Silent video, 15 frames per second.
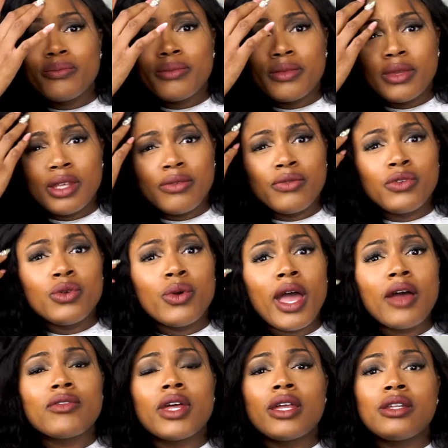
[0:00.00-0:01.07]
If you
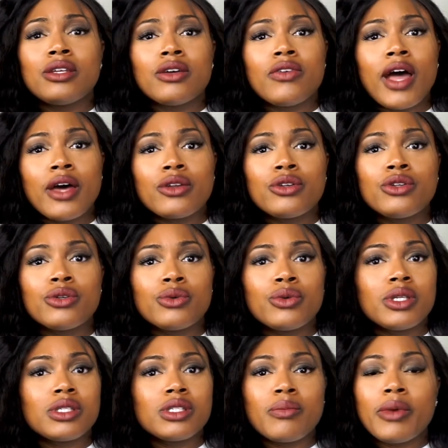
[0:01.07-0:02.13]
have an idea of how to do
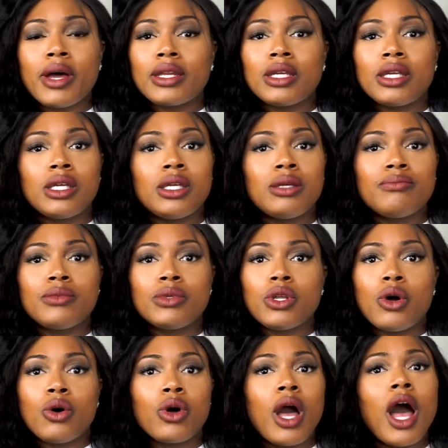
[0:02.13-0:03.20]
it, somebody,
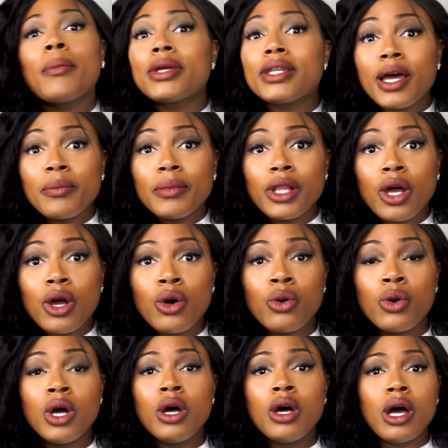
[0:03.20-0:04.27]
comment down below.
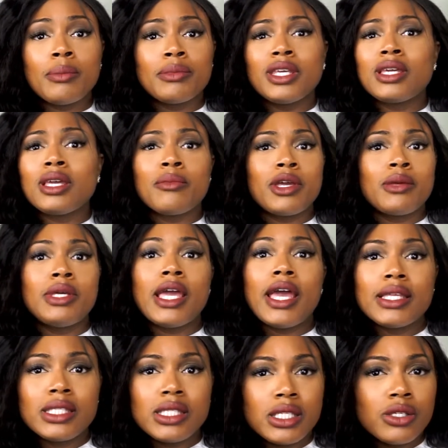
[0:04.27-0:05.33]
I'm thinking maybe
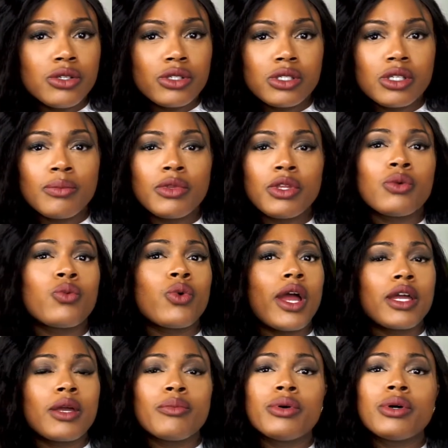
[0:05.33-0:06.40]
Etsy or something where I
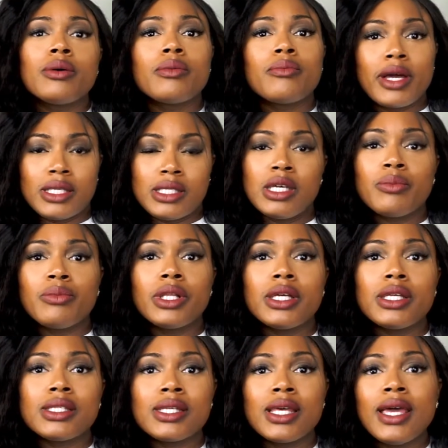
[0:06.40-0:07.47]
can put my
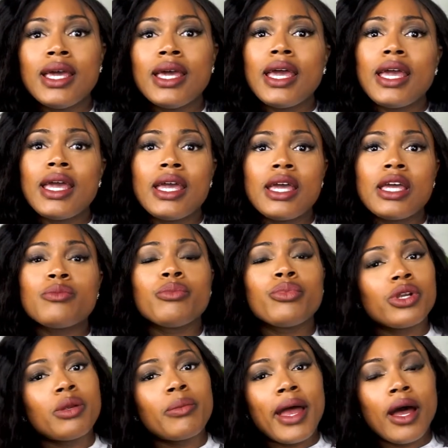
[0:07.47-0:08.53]
templates and
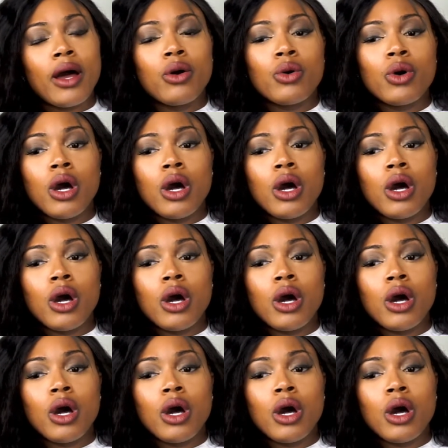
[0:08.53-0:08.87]
print them out.